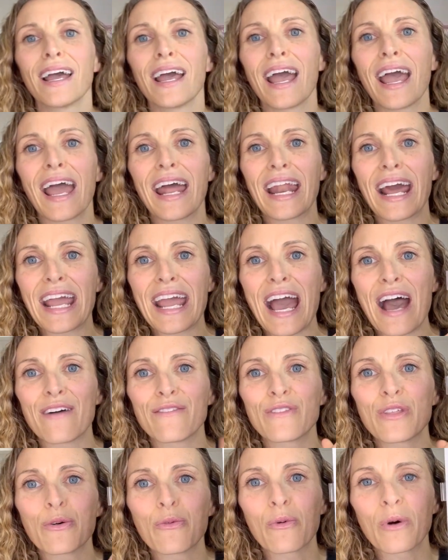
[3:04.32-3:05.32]
And I
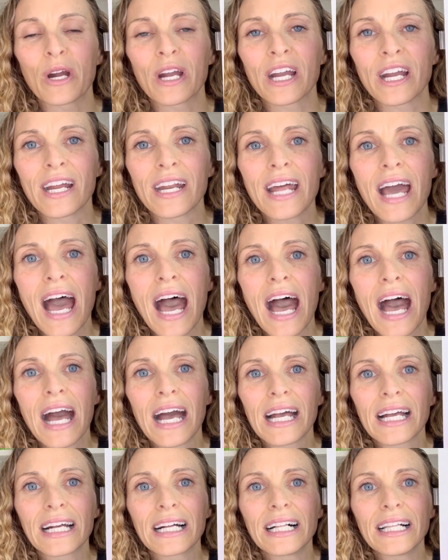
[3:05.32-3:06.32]
have the word
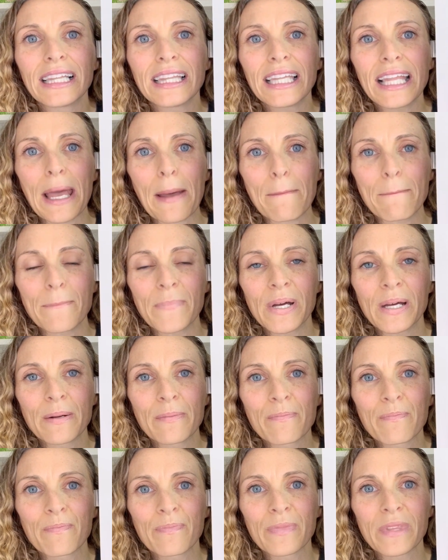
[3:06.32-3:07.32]
clip.
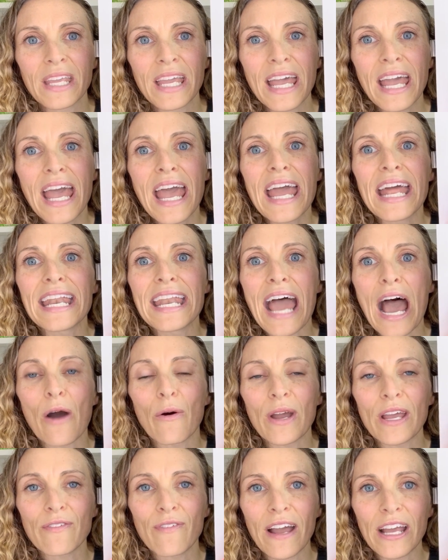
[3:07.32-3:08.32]
Now,
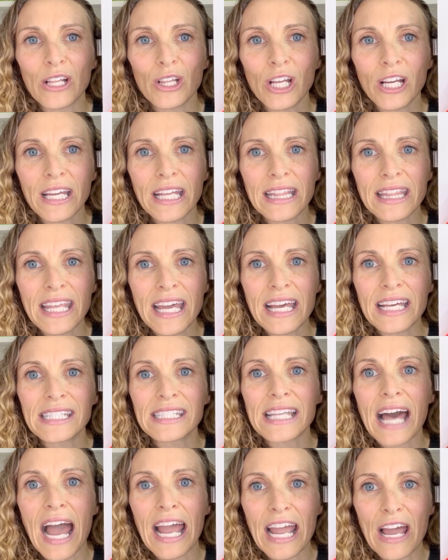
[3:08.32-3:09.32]
if I look at this,
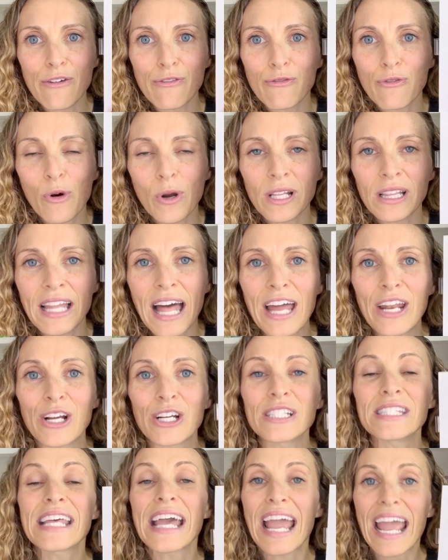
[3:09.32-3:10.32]
I have 4
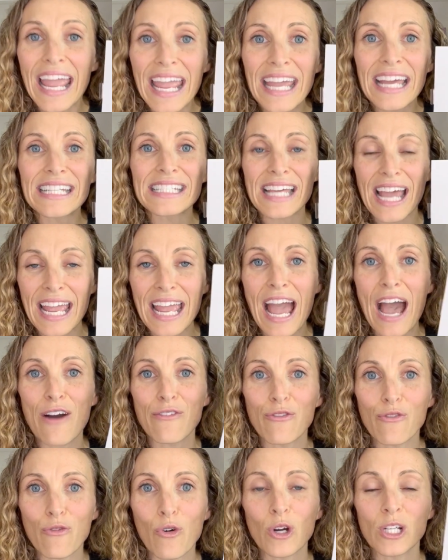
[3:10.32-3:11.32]
letters and I
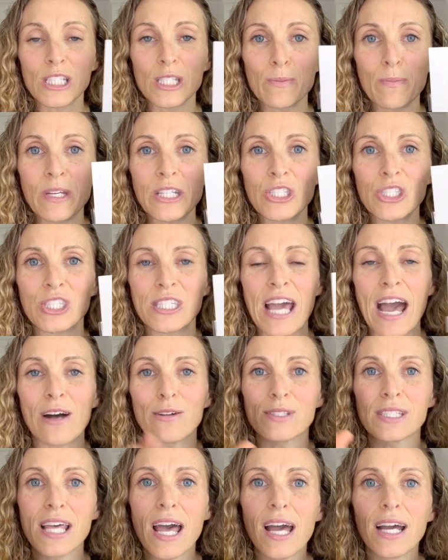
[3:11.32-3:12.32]
have 4 speech
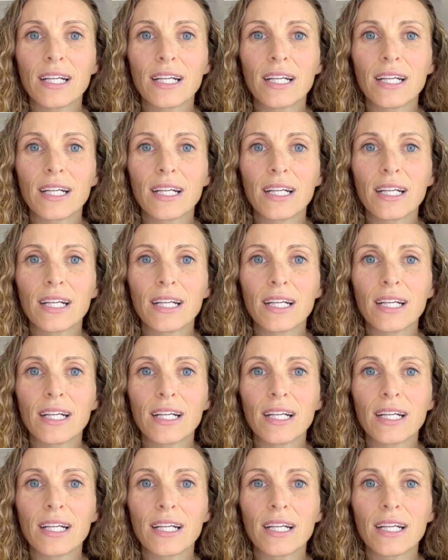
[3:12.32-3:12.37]
sounds.